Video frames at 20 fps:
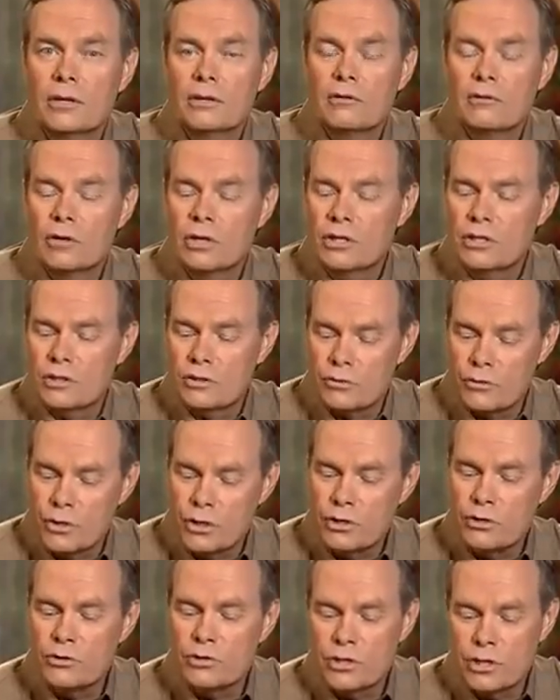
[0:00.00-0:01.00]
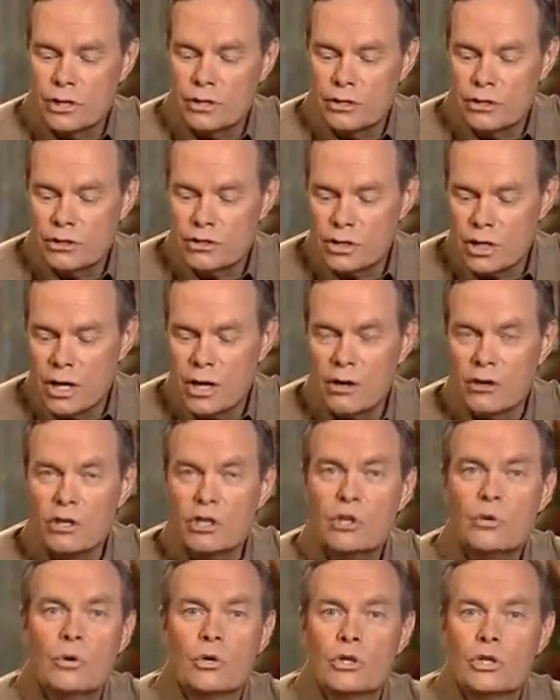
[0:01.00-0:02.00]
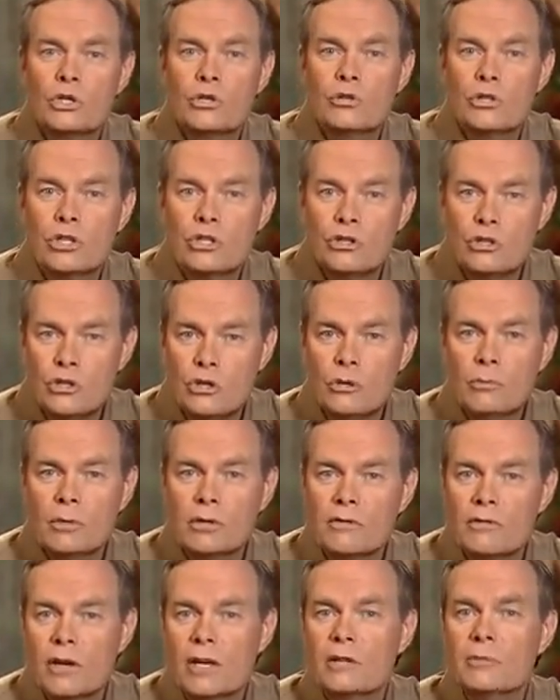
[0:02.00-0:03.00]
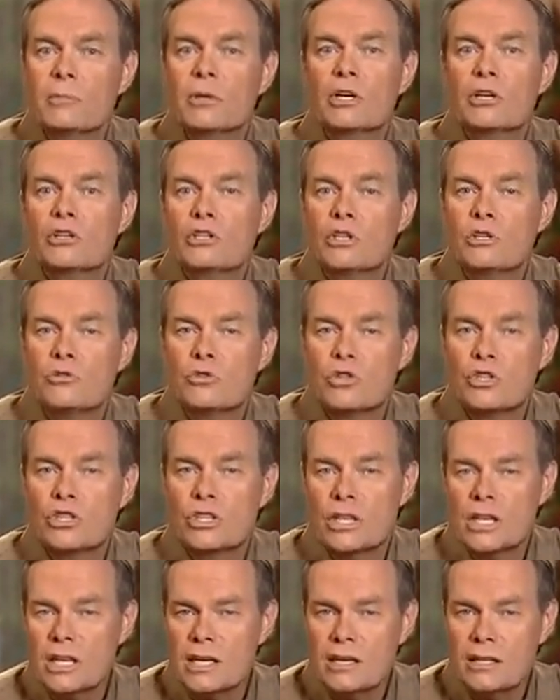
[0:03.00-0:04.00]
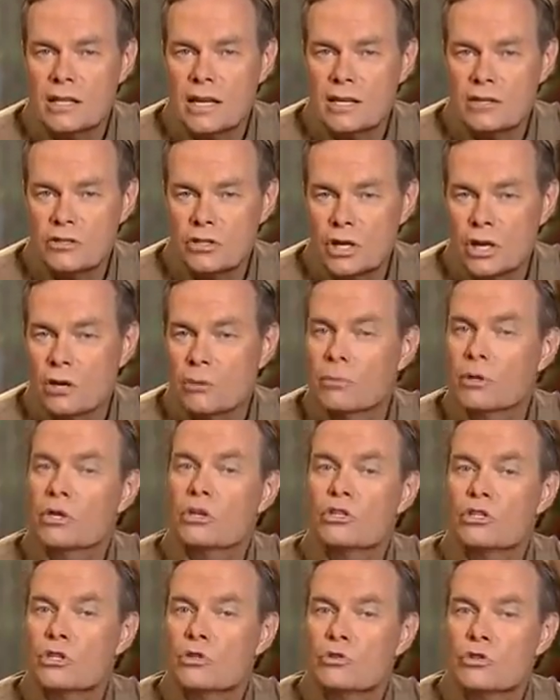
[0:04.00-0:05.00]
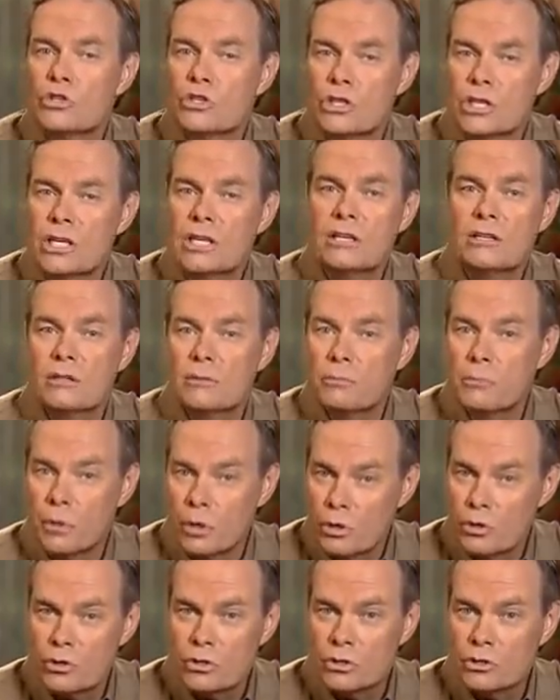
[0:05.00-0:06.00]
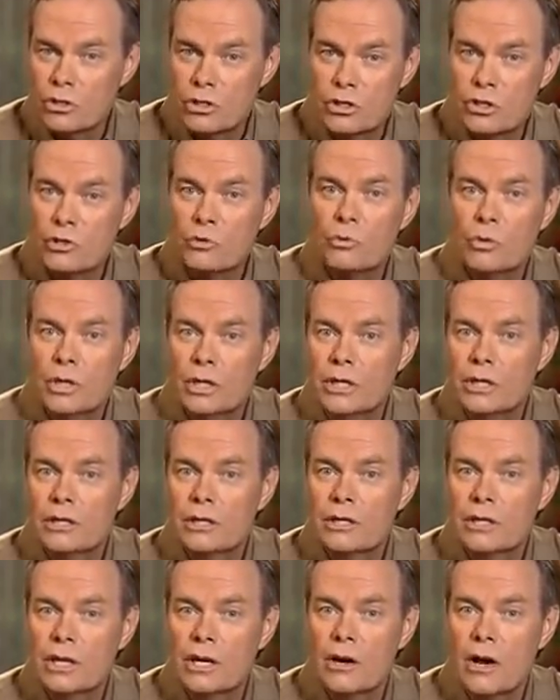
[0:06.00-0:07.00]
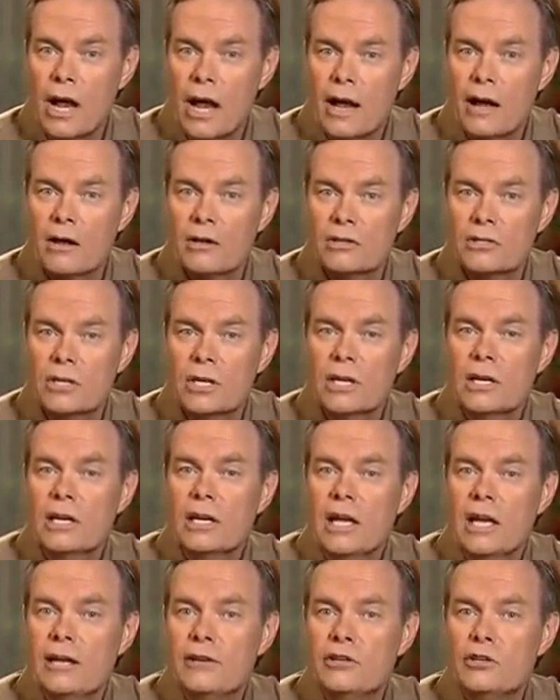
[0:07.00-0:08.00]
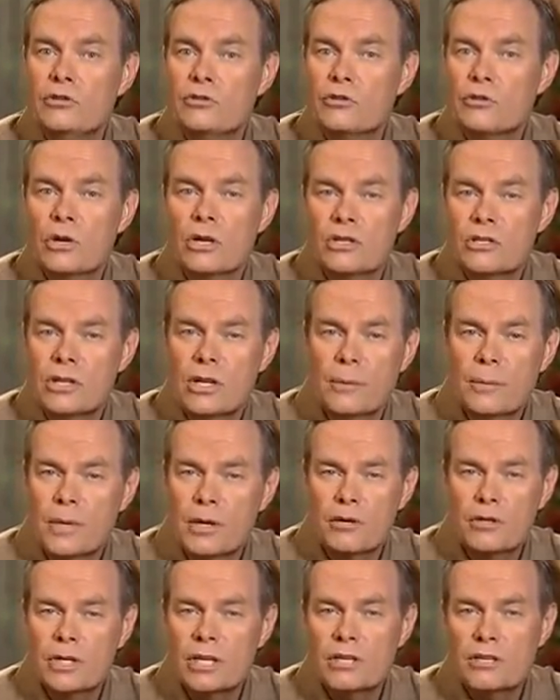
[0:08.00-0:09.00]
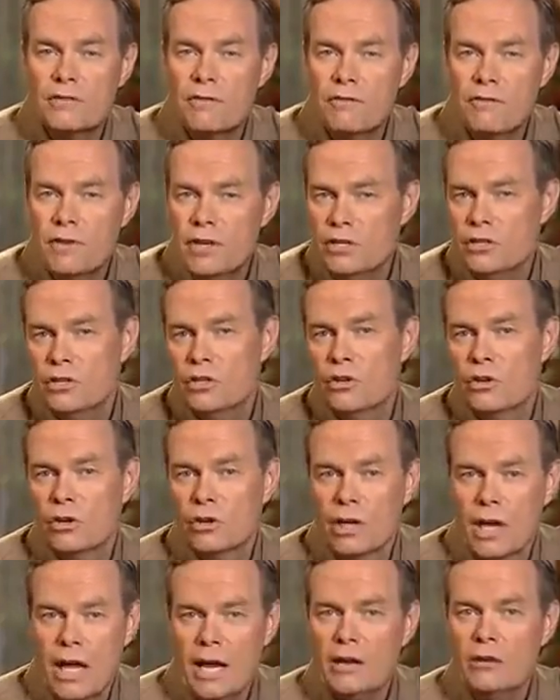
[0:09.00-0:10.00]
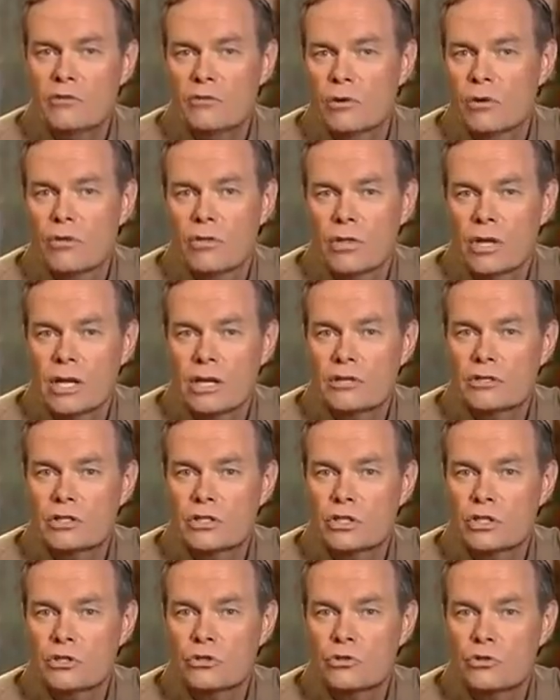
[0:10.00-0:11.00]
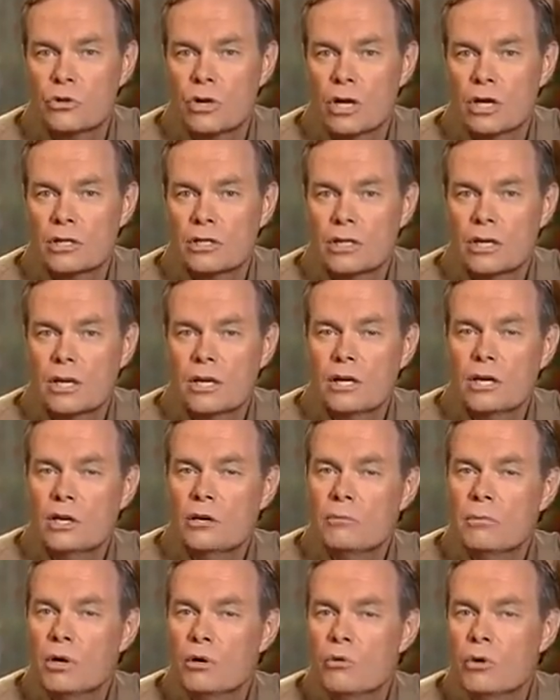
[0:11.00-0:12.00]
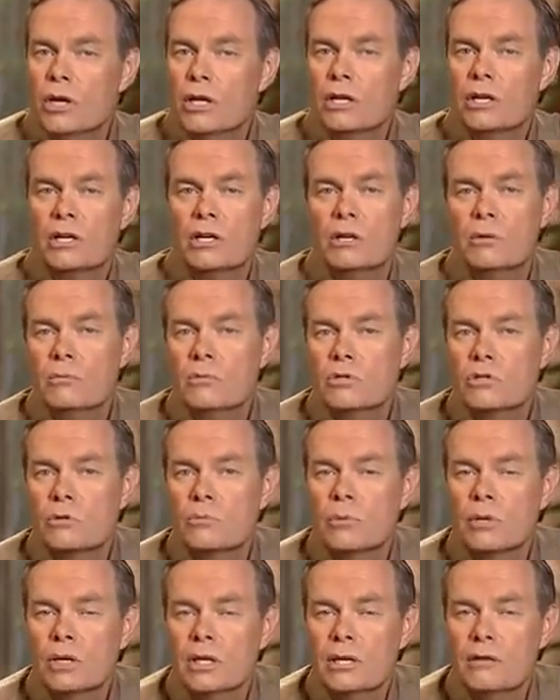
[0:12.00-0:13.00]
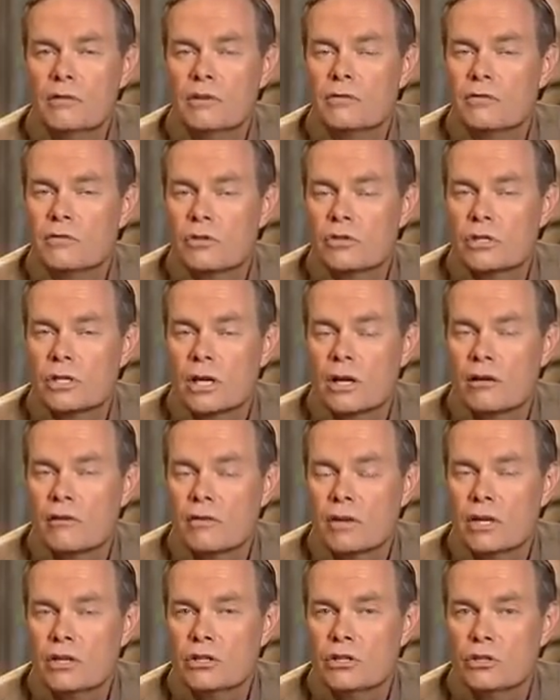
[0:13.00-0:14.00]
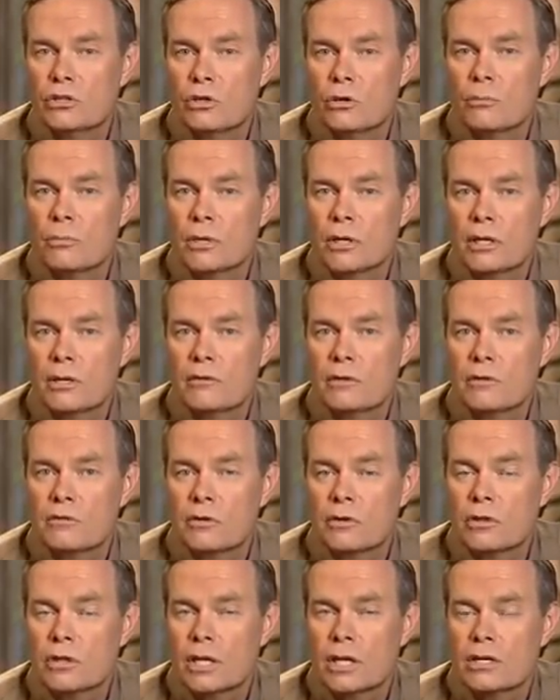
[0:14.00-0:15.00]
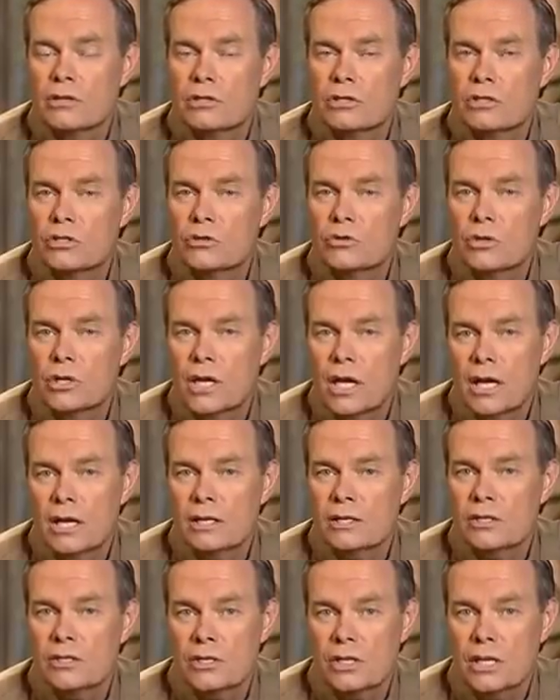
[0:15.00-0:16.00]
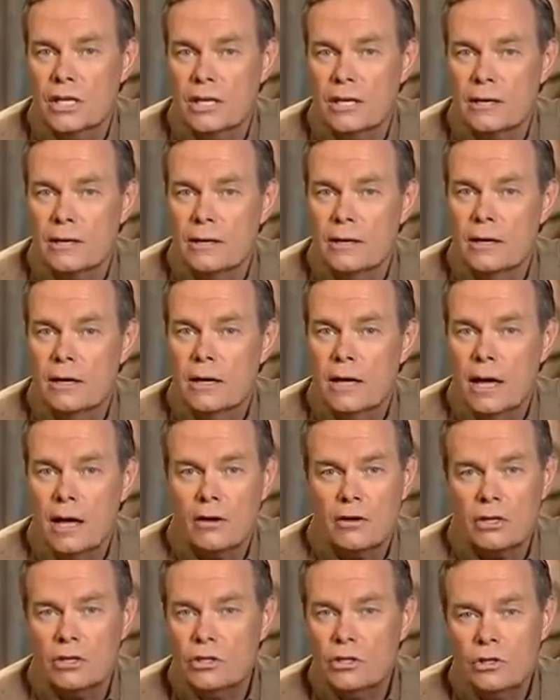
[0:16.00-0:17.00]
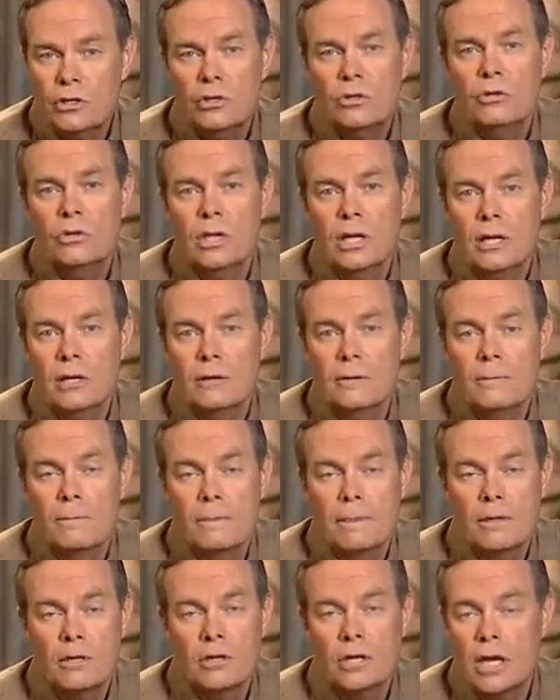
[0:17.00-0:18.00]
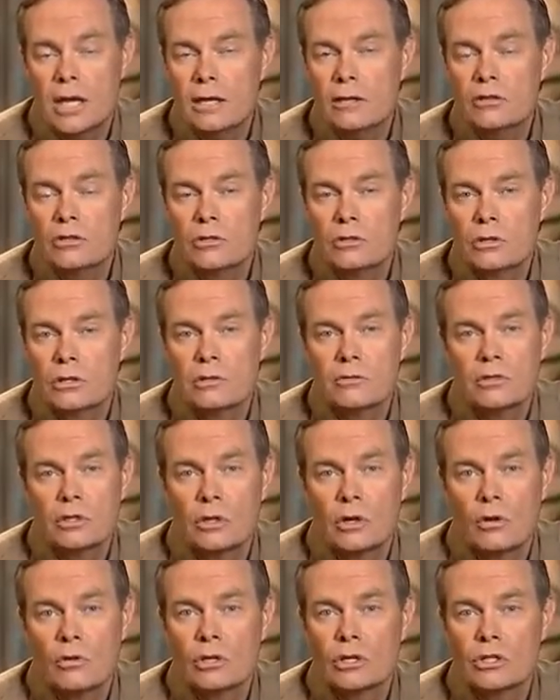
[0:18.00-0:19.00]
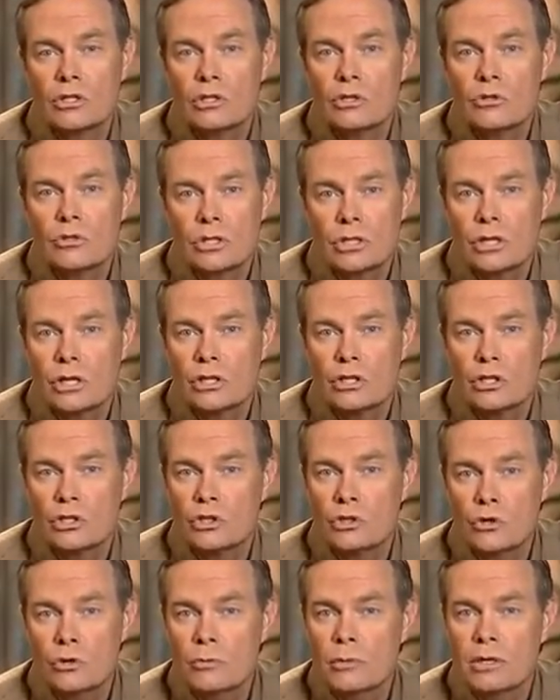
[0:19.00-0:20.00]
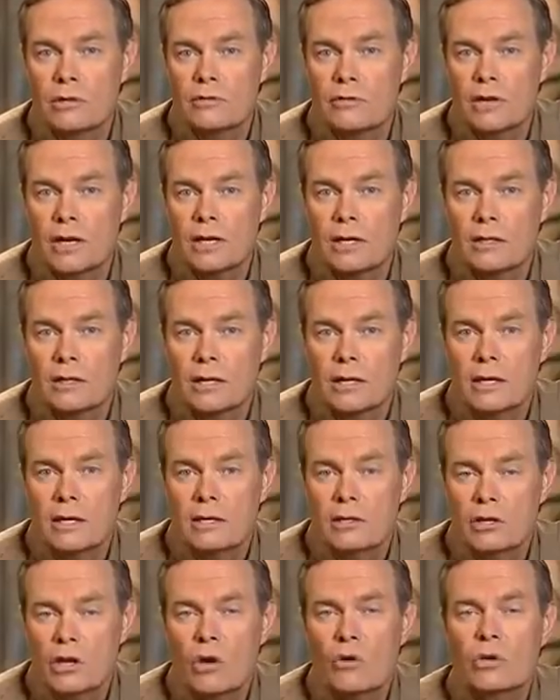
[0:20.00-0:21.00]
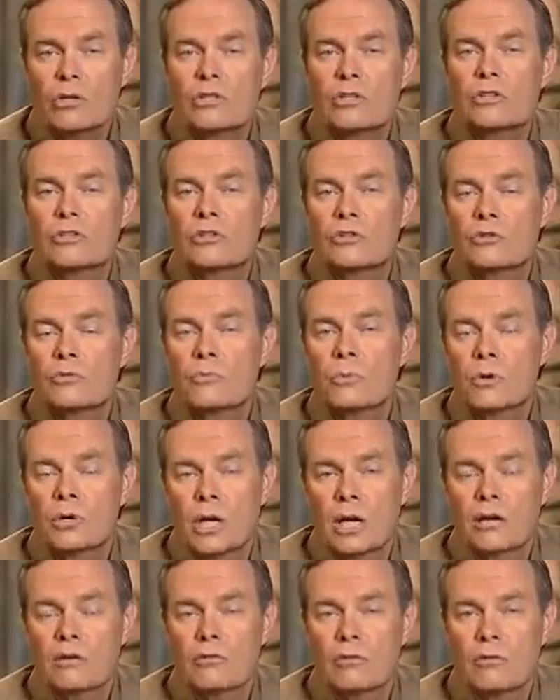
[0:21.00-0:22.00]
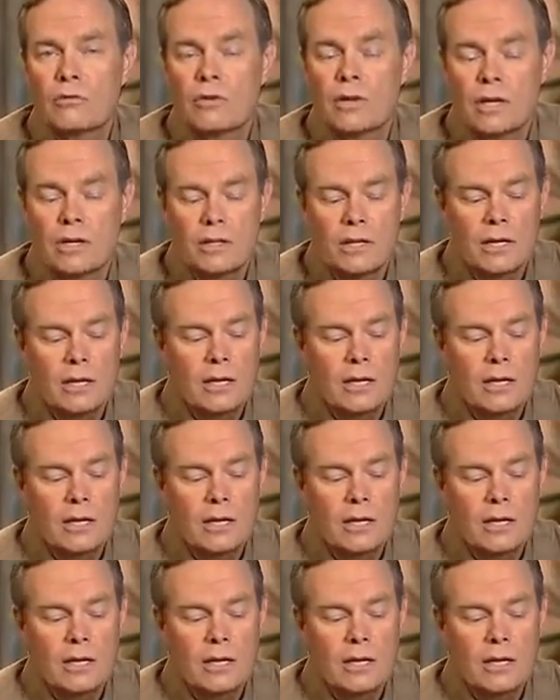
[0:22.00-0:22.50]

For instance, when you sit in a chair, you are using human faith because you see that chair, because you see the person that you went into their house and you trust them. There's these physical, natural things that you trust. But when it comes to believing for salvation, you're believing for things that you can't see. How can you do that? You can't do it if you're only using a human faith. No, it's a supernatural faith.